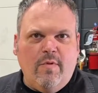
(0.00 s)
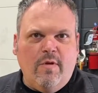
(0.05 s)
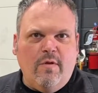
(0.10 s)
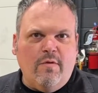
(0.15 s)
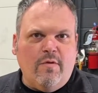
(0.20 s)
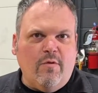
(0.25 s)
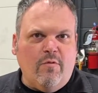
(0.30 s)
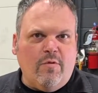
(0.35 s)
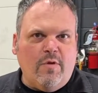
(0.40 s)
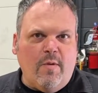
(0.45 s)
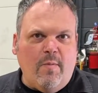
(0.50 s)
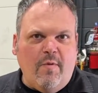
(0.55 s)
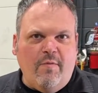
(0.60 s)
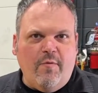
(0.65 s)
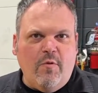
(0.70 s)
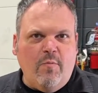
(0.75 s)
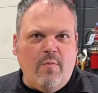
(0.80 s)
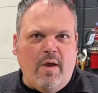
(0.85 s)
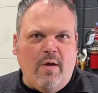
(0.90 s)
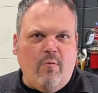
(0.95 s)
So some
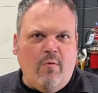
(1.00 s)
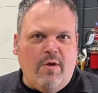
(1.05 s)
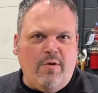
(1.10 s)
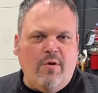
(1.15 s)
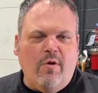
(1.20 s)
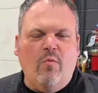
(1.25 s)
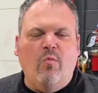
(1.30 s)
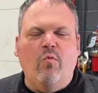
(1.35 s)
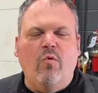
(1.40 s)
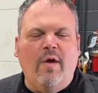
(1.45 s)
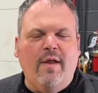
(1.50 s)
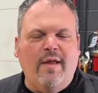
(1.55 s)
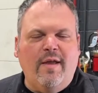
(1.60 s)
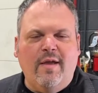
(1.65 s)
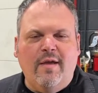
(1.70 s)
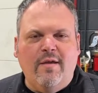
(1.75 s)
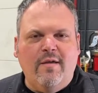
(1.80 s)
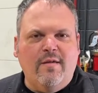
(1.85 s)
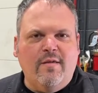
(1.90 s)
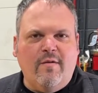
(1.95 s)
of you might wonder, what
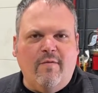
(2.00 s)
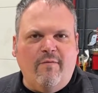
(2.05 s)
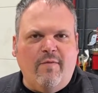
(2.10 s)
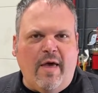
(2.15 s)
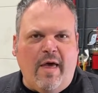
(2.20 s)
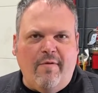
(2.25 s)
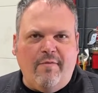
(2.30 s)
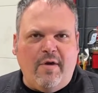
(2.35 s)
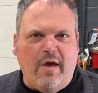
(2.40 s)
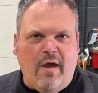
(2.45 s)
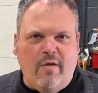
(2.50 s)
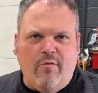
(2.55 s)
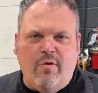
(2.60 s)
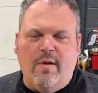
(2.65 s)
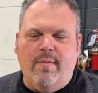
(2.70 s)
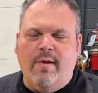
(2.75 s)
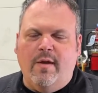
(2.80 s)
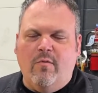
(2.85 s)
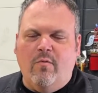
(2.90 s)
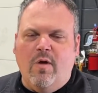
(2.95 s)
is valve guide
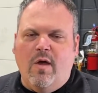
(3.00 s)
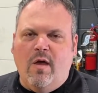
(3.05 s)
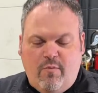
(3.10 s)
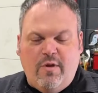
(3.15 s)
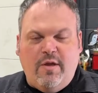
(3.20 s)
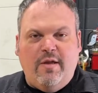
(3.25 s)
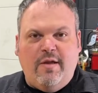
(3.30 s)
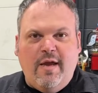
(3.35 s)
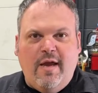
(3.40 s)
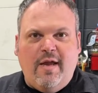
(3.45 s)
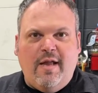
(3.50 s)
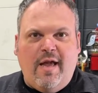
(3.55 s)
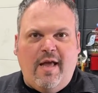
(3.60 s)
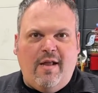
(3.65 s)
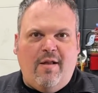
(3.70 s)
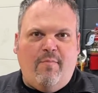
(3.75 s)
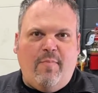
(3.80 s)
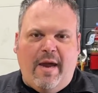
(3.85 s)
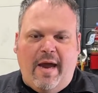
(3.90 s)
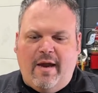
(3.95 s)
reaming? Well, when you take it out of
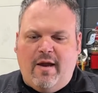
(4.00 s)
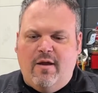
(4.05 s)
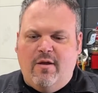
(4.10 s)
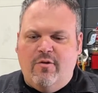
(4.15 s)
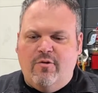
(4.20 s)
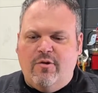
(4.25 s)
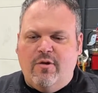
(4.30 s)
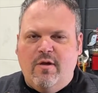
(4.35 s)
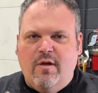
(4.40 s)
the package,